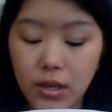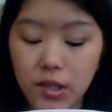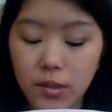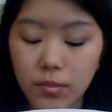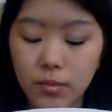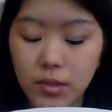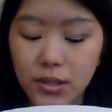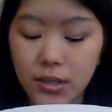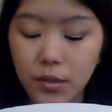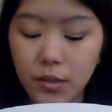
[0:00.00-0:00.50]
So
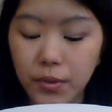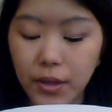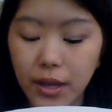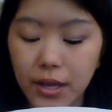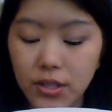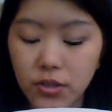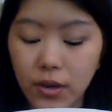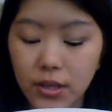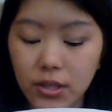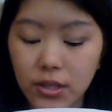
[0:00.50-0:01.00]
I'm just going to apply
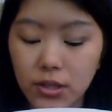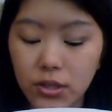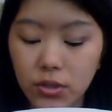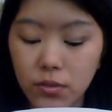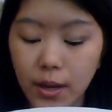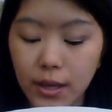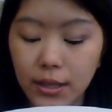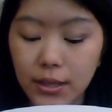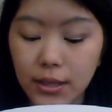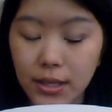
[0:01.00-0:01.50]
it directly
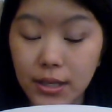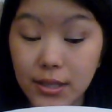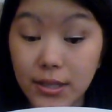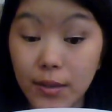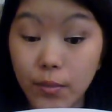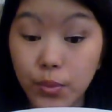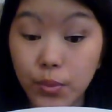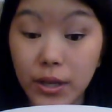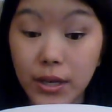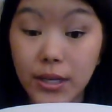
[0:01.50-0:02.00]
to my lids
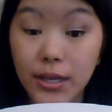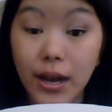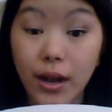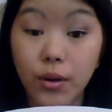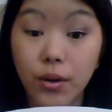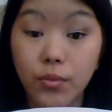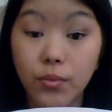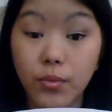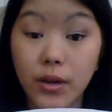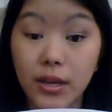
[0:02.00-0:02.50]
and blend it
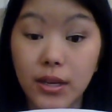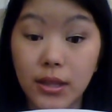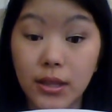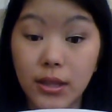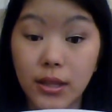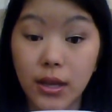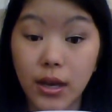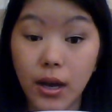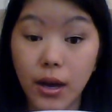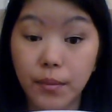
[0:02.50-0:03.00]
out with
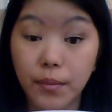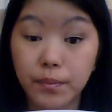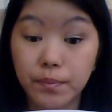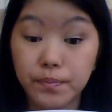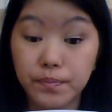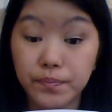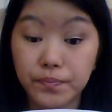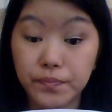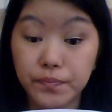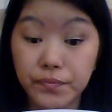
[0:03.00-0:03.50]

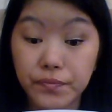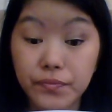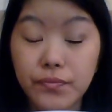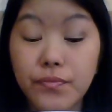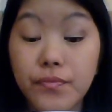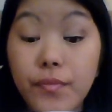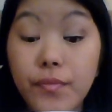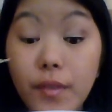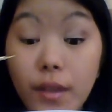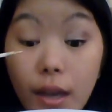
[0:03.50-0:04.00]
um,
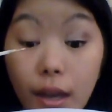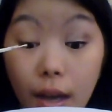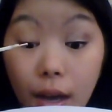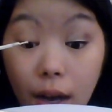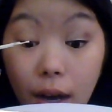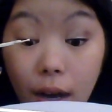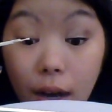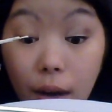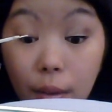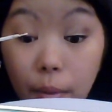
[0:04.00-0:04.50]

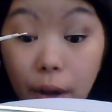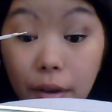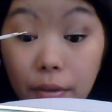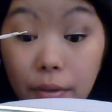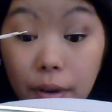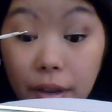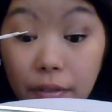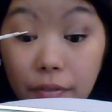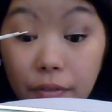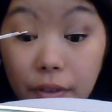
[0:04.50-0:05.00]
my
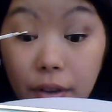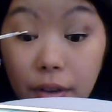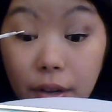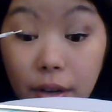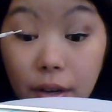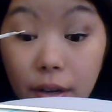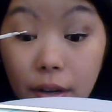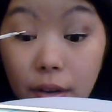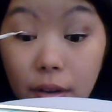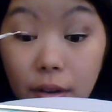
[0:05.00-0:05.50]
ring
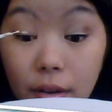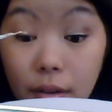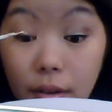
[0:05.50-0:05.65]
finger.